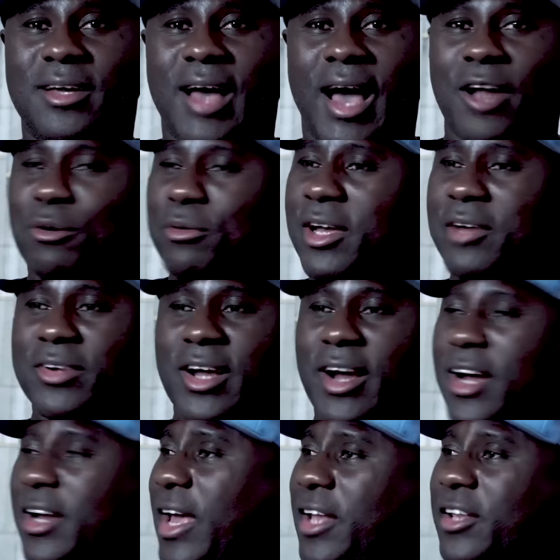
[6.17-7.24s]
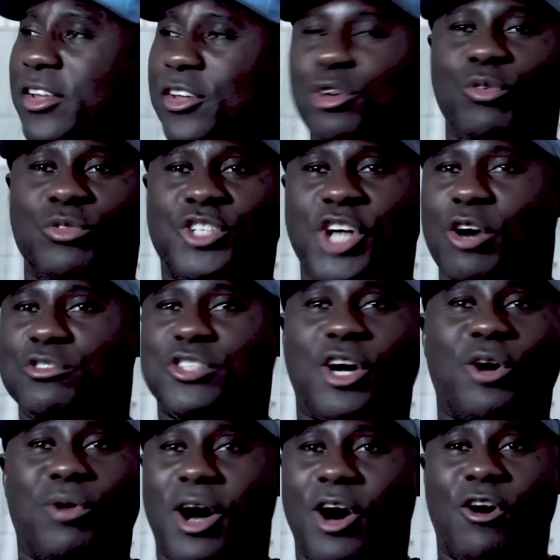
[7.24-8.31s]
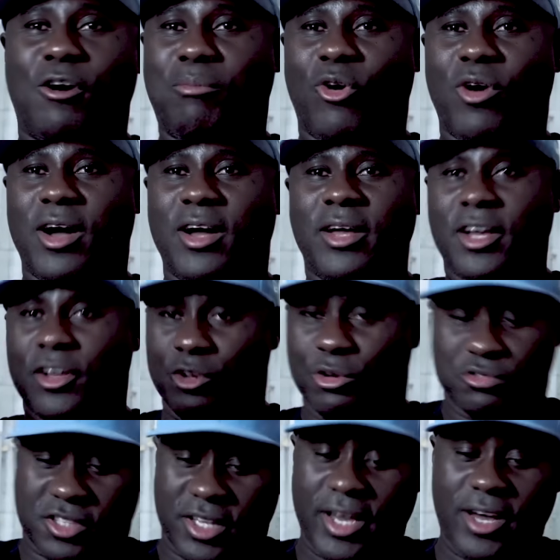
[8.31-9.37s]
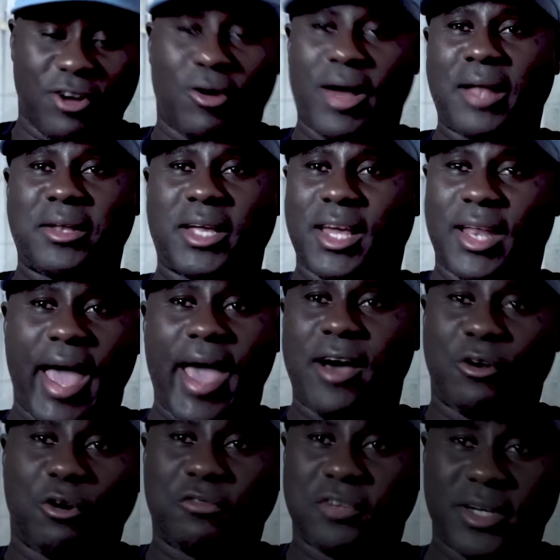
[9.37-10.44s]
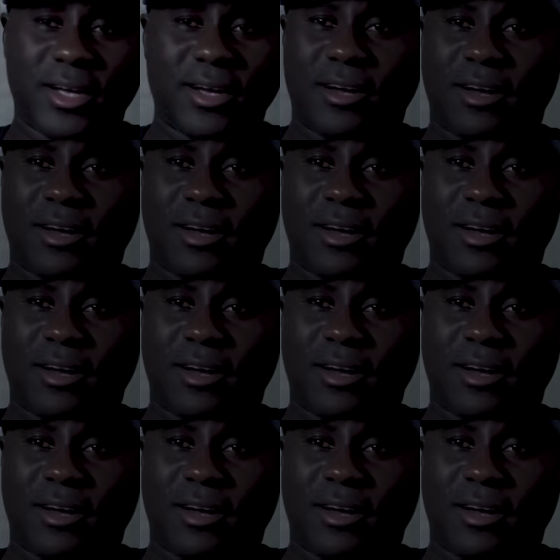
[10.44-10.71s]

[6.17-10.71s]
I don't give a care that you JoJo homeboy. You still gonna have to get down over here,